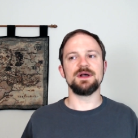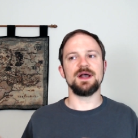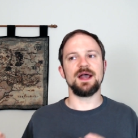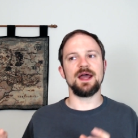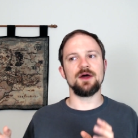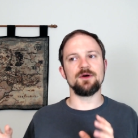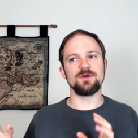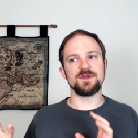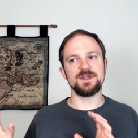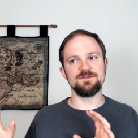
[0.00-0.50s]

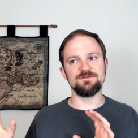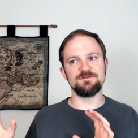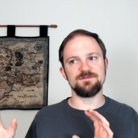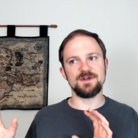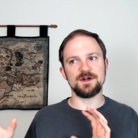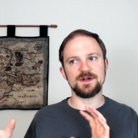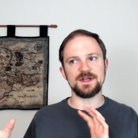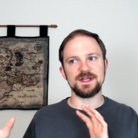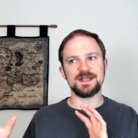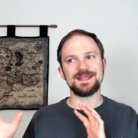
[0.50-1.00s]
how he
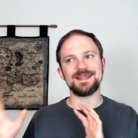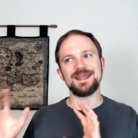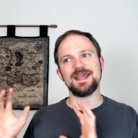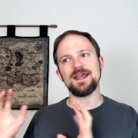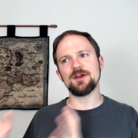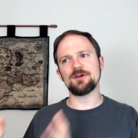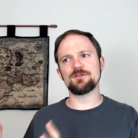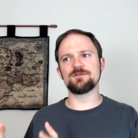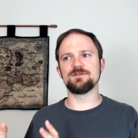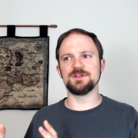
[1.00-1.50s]
very
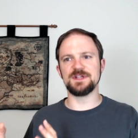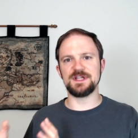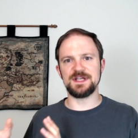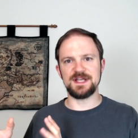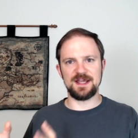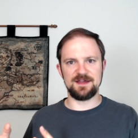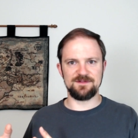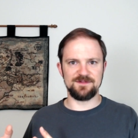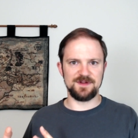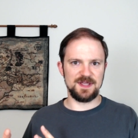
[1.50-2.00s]
carefully
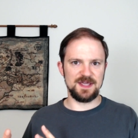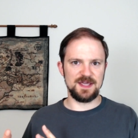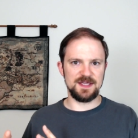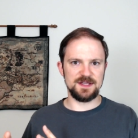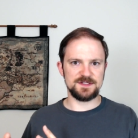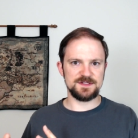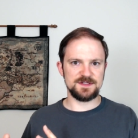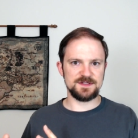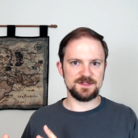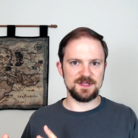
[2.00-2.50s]

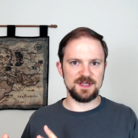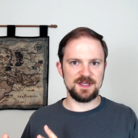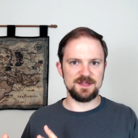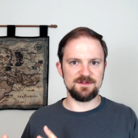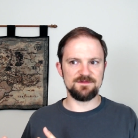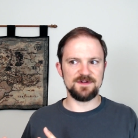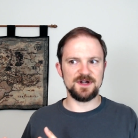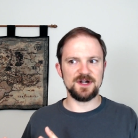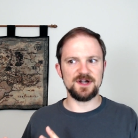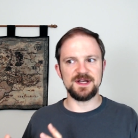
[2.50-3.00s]
navigates
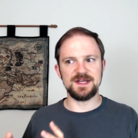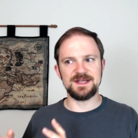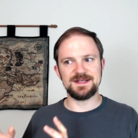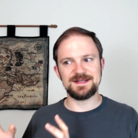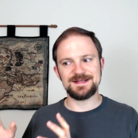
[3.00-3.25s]
a very